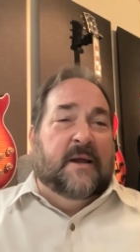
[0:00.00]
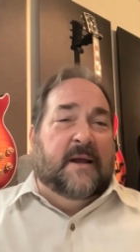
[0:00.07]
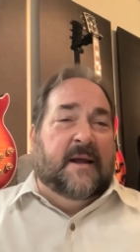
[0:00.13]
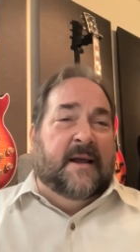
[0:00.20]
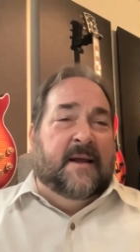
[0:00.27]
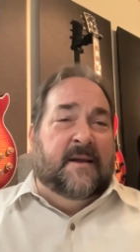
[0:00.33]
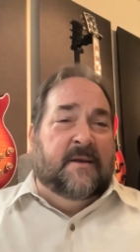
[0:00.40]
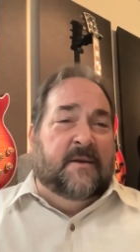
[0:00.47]

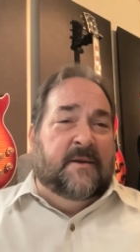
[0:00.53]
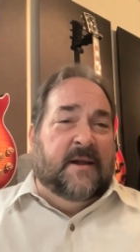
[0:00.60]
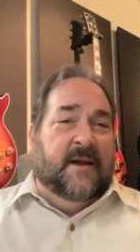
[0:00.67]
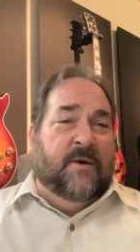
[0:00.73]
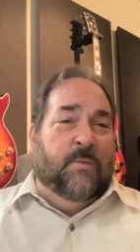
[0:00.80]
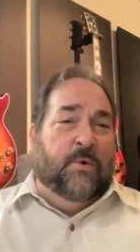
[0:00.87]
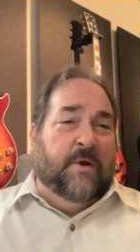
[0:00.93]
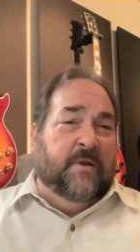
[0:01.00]
And
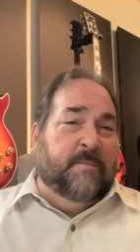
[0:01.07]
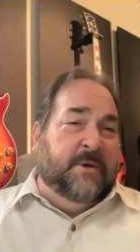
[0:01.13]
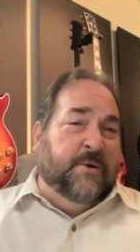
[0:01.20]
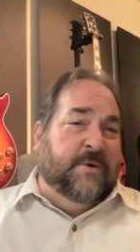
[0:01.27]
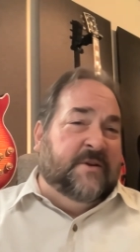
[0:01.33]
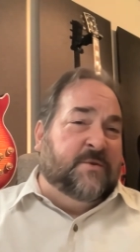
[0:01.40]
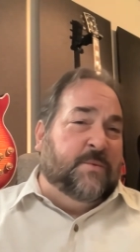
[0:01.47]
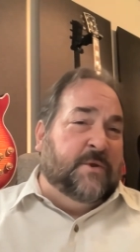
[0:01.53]
and one of the
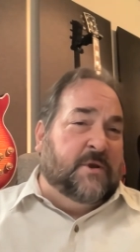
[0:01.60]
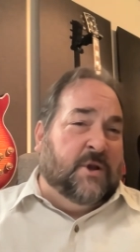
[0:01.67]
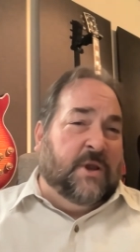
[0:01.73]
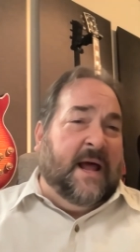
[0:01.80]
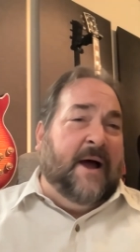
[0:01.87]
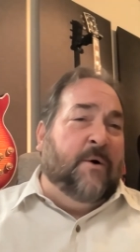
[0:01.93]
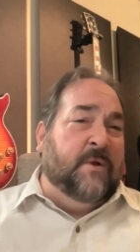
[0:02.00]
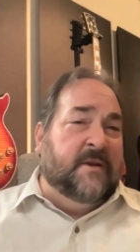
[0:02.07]
beauties with
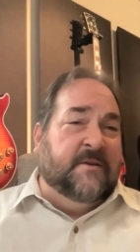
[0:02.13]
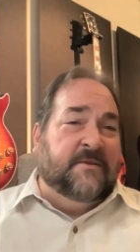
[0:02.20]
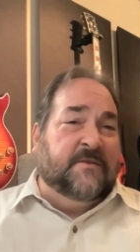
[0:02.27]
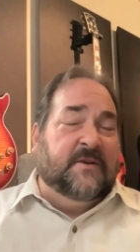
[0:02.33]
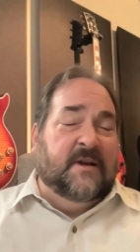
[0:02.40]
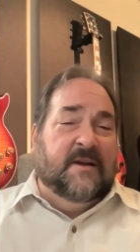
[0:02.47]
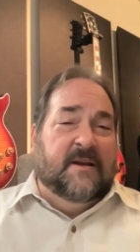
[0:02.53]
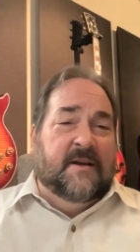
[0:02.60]
cloud
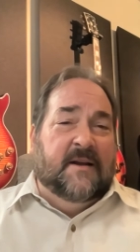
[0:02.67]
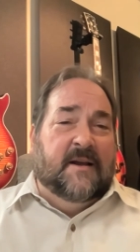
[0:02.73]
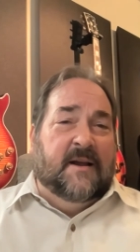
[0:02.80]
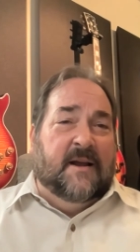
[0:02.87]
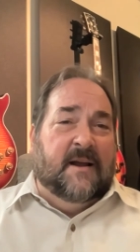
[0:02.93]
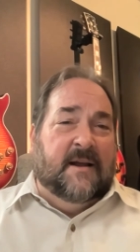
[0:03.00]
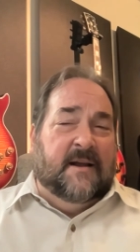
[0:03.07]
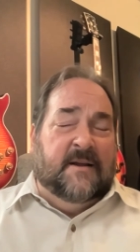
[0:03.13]
is,
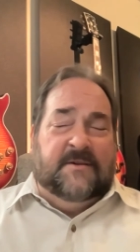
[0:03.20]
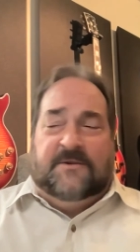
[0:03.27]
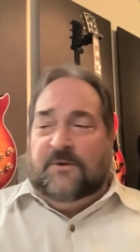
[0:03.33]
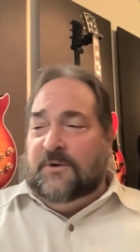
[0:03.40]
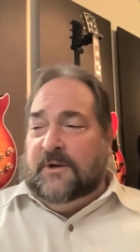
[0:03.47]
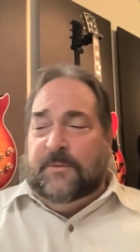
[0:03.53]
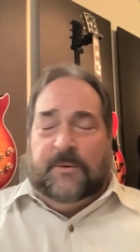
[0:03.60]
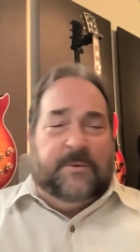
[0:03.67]
and
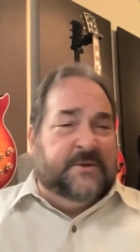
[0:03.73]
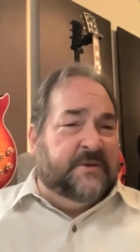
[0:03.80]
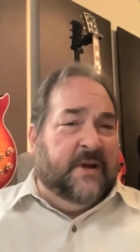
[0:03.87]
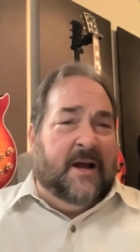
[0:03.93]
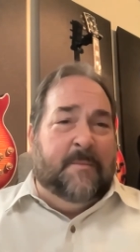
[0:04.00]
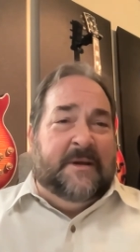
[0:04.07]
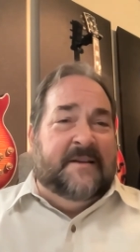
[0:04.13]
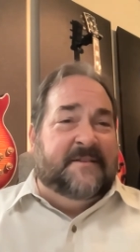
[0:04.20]
certainly with
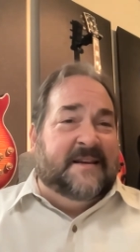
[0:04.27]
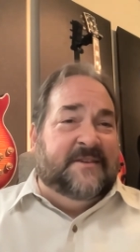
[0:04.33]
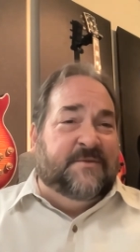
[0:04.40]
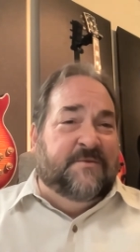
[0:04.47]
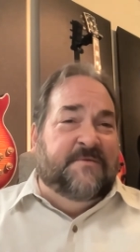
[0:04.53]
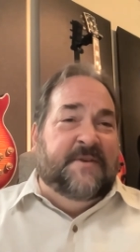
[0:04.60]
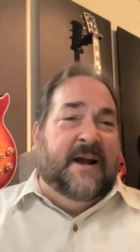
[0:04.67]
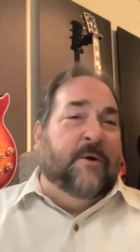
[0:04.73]
Wasabi, is it's
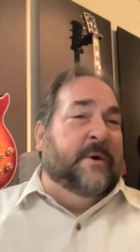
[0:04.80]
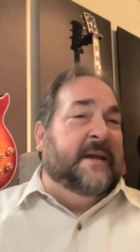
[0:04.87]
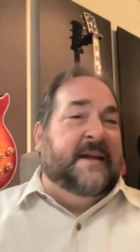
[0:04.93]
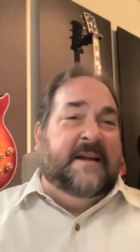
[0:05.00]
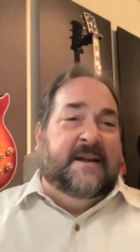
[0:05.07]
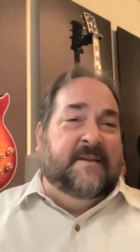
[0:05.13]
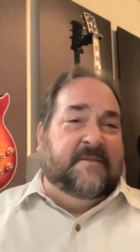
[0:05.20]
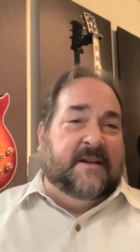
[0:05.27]
very
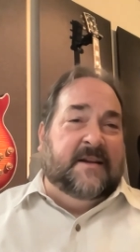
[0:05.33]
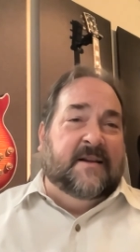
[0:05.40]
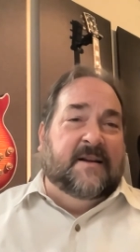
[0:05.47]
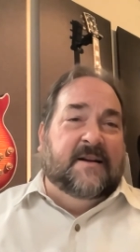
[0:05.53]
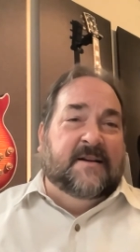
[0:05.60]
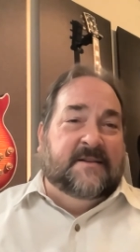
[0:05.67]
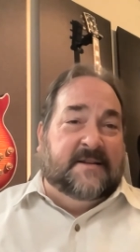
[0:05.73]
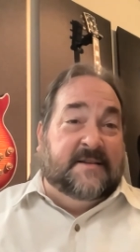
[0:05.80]
easy
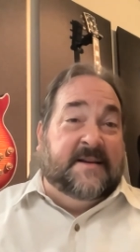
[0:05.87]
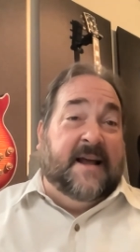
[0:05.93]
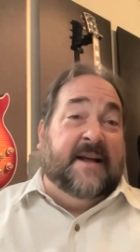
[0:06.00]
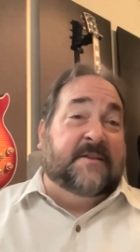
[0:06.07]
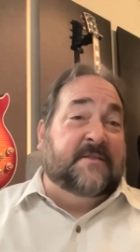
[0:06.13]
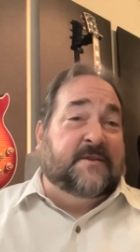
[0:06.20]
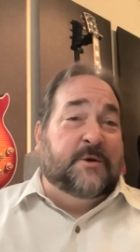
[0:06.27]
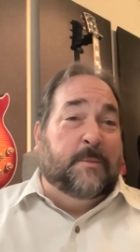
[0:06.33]
to
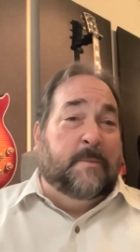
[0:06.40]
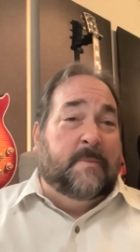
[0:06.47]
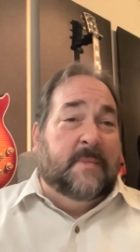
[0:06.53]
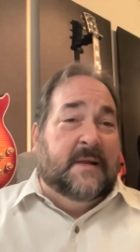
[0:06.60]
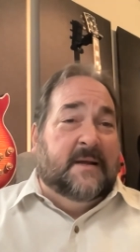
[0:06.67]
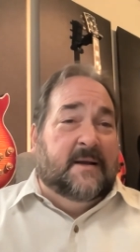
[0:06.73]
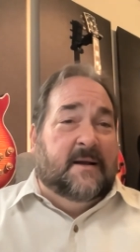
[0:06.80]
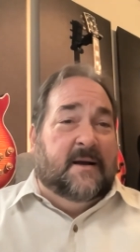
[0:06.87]
test.
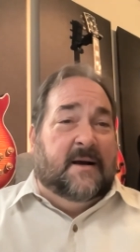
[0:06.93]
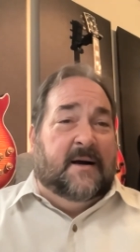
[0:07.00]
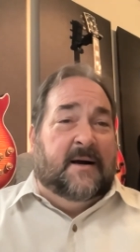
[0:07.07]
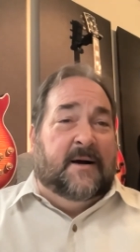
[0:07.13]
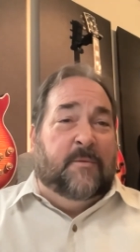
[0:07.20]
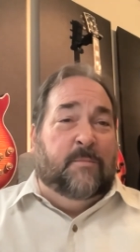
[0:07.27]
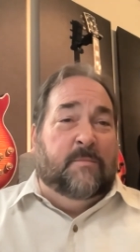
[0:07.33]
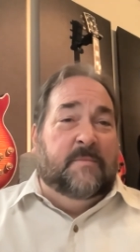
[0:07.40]

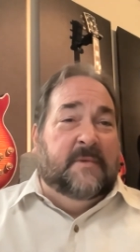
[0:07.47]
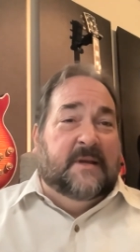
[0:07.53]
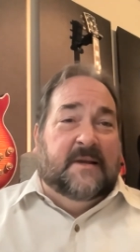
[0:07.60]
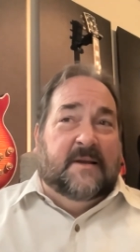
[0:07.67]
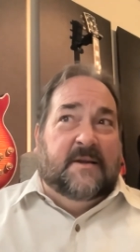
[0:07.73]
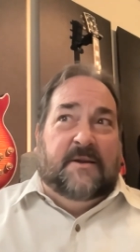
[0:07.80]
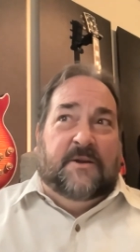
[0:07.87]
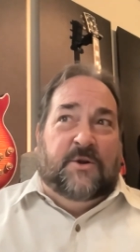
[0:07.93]
Um,
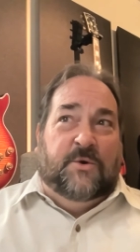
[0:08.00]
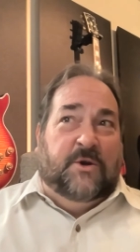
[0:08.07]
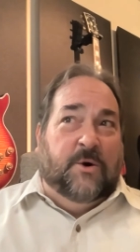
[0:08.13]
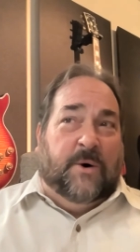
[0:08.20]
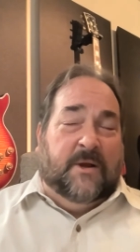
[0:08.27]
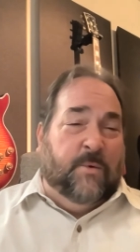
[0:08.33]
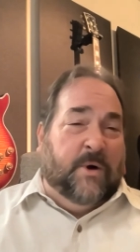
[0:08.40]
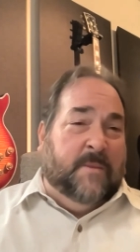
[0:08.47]
you can
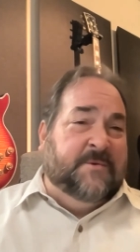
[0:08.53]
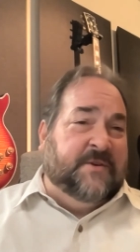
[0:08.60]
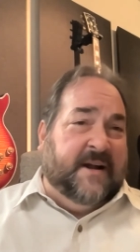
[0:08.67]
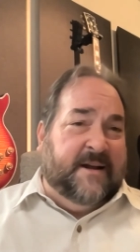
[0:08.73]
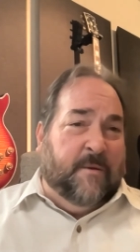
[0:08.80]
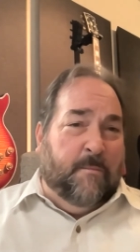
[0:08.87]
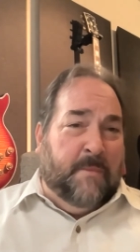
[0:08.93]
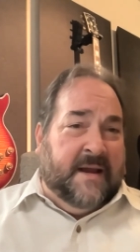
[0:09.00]
go on the
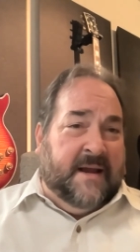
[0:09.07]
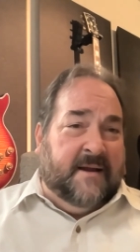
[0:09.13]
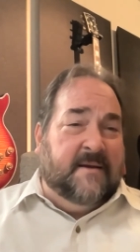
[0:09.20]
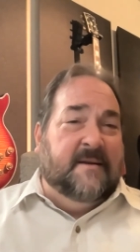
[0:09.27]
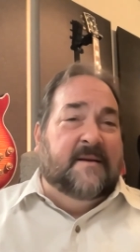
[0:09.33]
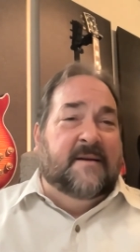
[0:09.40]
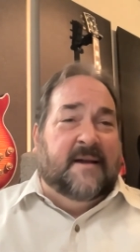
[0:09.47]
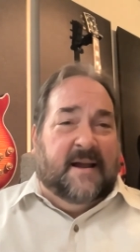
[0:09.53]
website in a minute
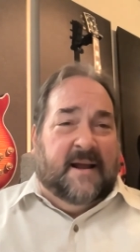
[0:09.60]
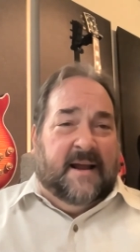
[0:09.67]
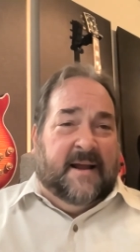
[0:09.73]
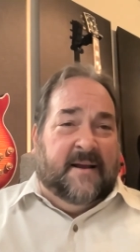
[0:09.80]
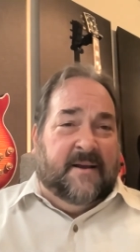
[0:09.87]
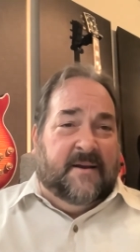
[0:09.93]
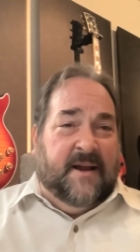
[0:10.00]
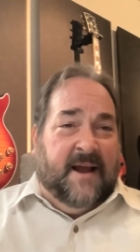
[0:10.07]

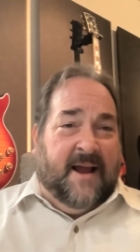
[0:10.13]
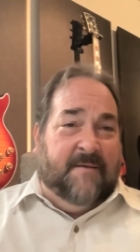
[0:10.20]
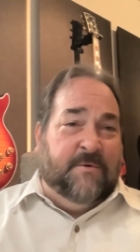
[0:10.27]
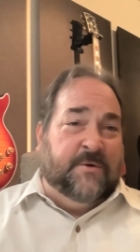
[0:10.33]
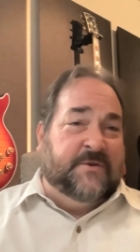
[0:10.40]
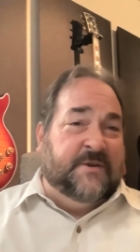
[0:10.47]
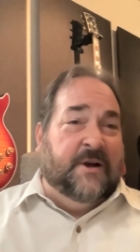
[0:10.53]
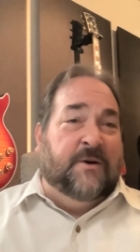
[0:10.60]
and
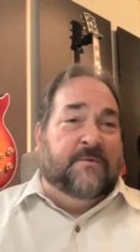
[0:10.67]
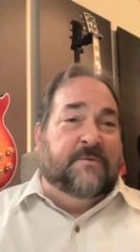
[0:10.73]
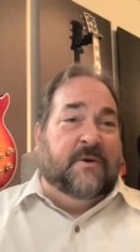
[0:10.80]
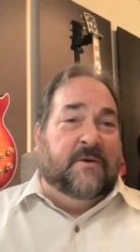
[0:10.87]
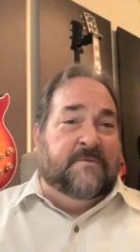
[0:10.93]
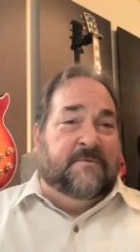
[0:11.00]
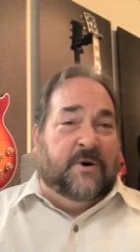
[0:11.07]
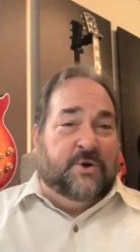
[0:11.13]
have yourself
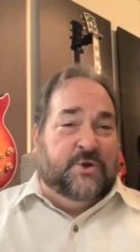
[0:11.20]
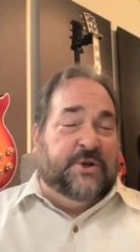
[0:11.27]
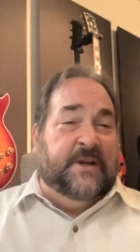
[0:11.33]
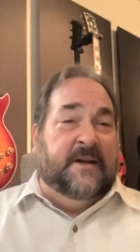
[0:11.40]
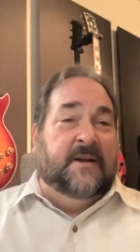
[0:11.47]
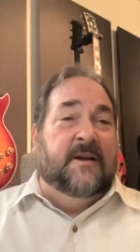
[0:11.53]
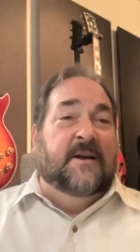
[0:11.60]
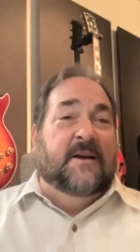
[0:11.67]
a
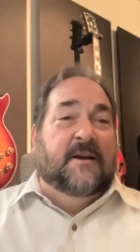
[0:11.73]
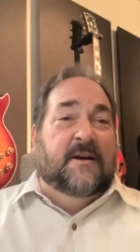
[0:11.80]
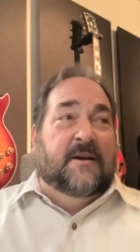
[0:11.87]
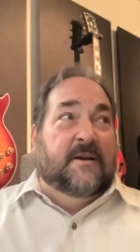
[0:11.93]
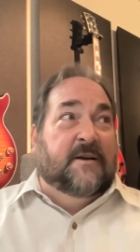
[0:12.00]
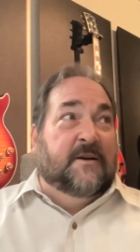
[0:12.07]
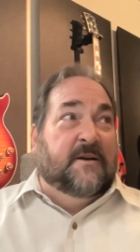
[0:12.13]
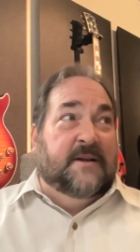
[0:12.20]
functioning
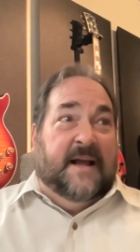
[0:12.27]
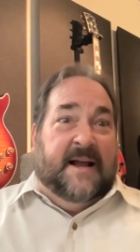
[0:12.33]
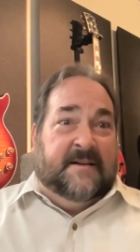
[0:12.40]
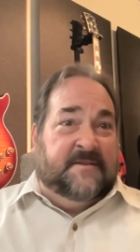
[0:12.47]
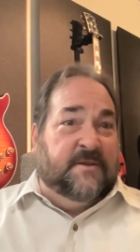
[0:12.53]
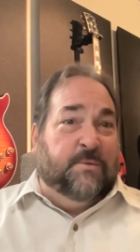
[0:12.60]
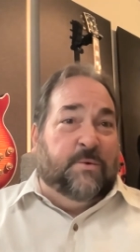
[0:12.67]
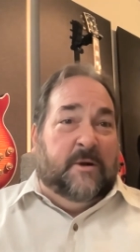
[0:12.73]

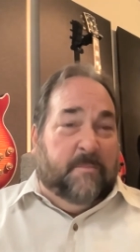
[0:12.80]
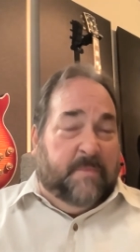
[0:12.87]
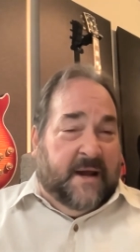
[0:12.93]
S3